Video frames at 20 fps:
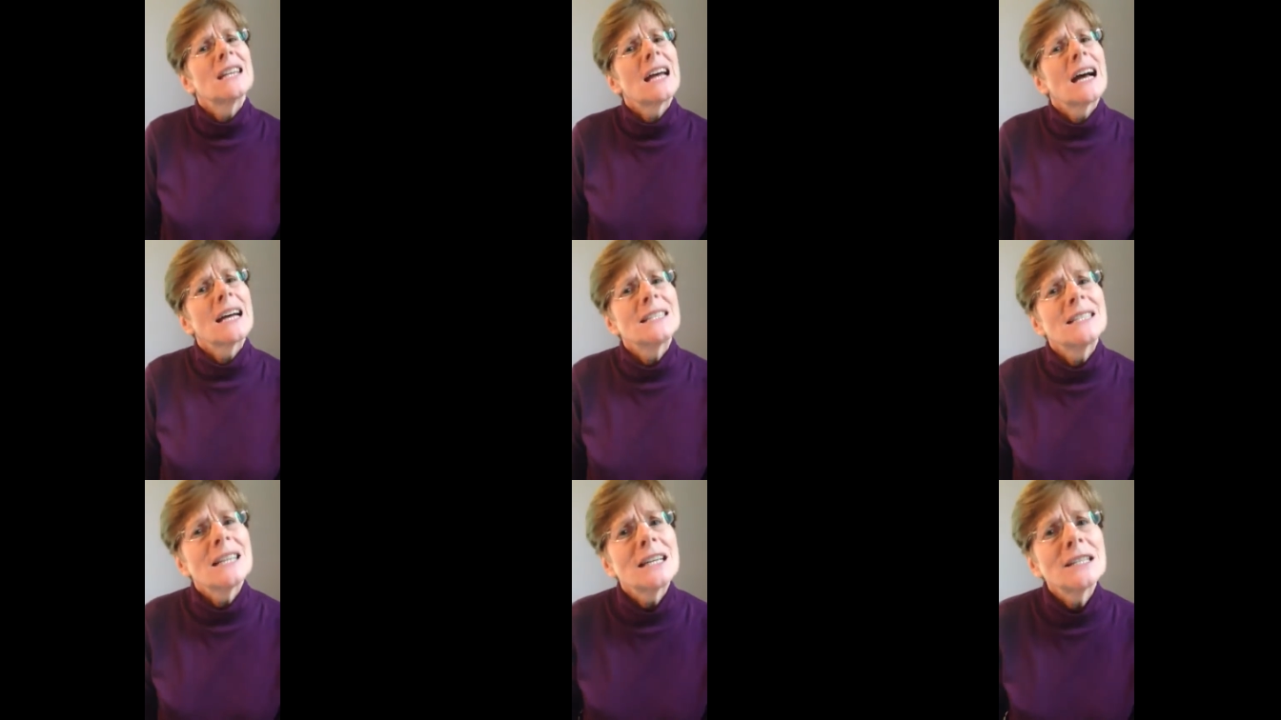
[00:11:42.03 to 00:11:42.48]

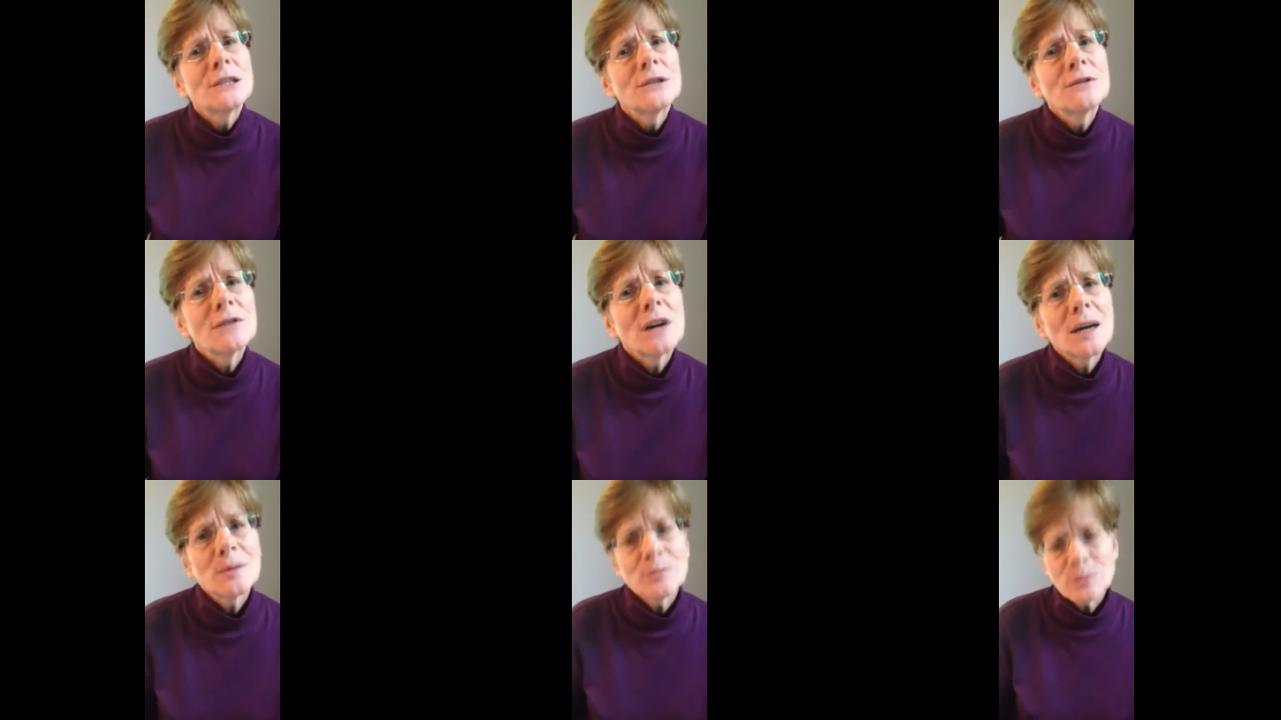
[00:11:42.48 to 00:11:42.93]

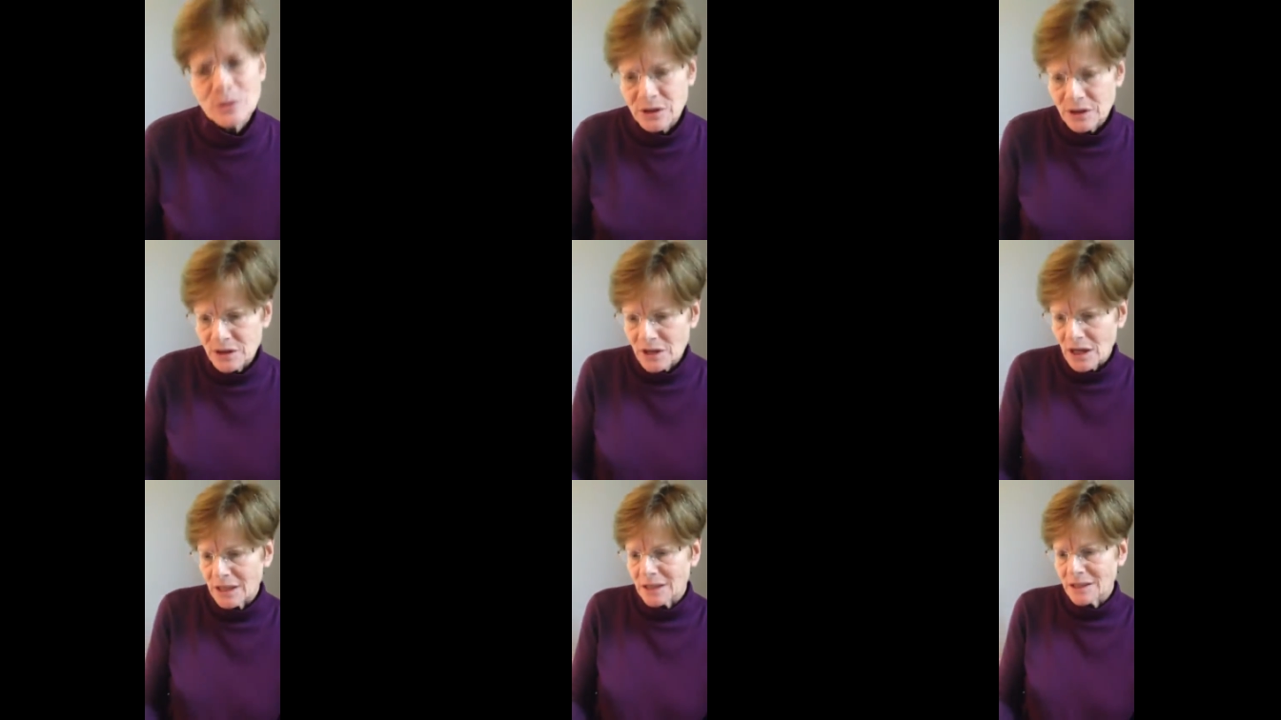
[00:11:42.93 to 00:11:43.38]
identify
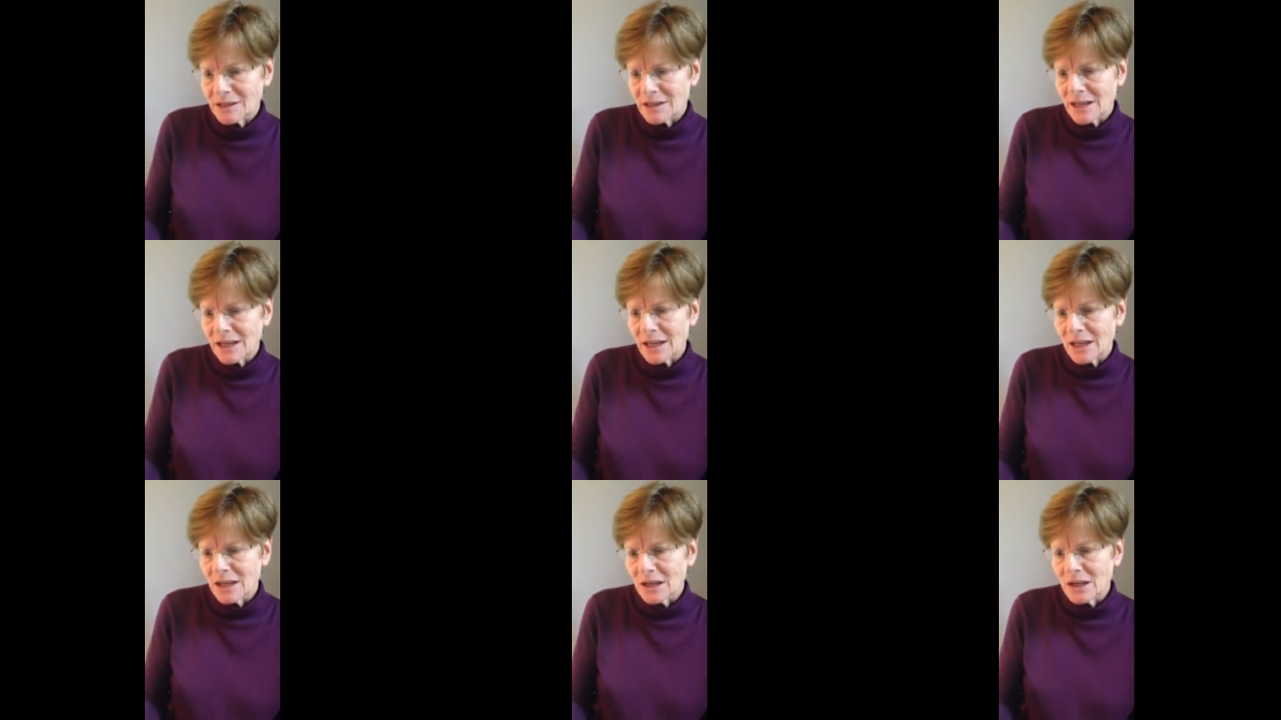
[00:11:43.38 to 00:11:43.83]

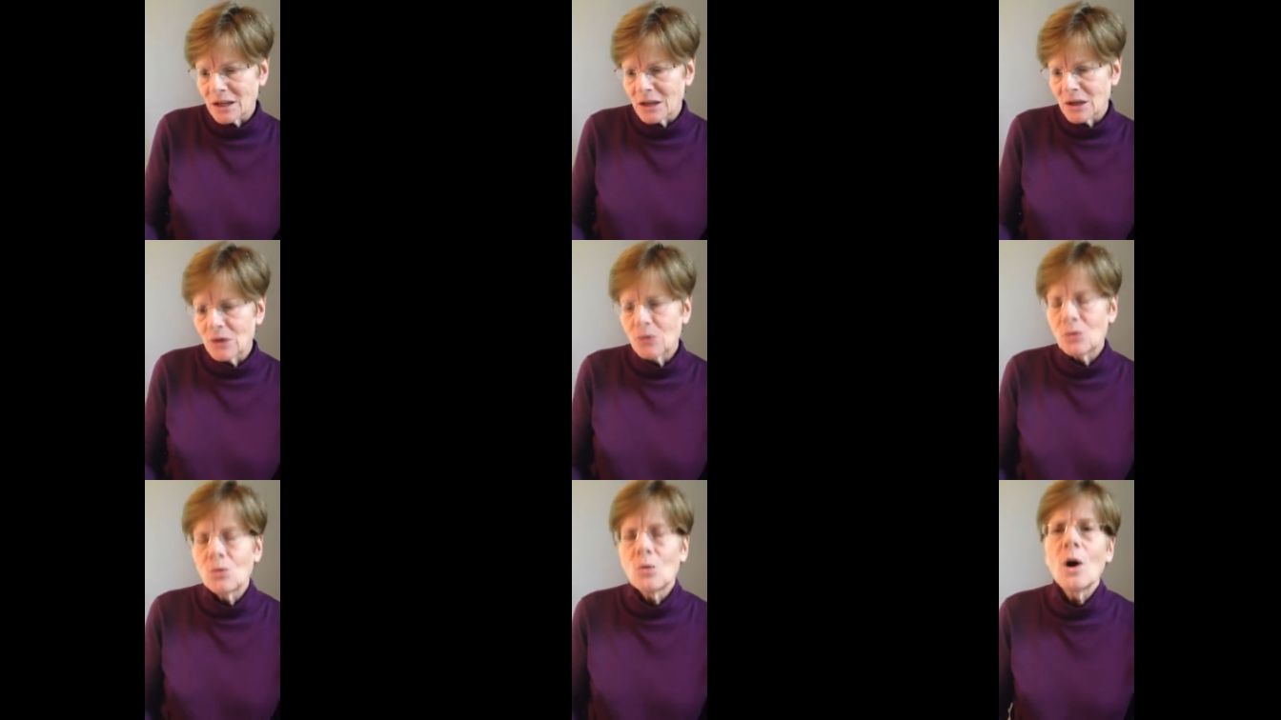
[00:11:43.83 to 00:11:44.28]
precisely
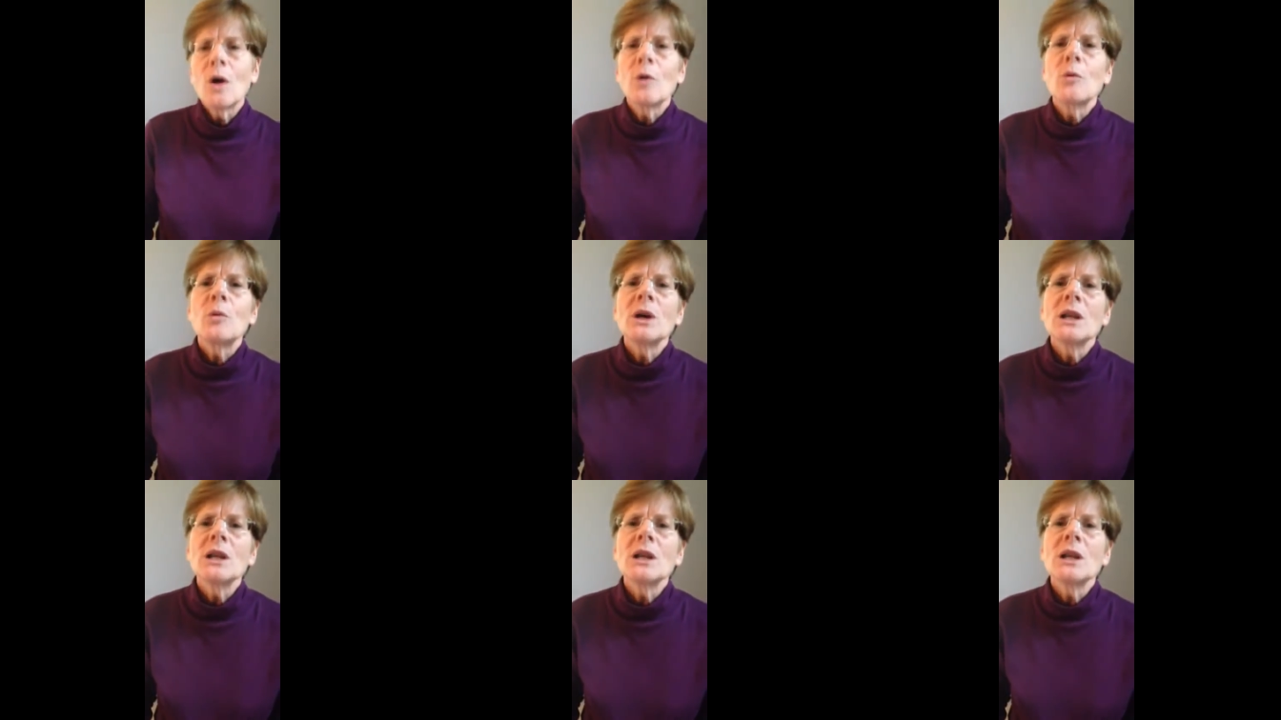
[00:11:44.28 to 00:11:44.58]
what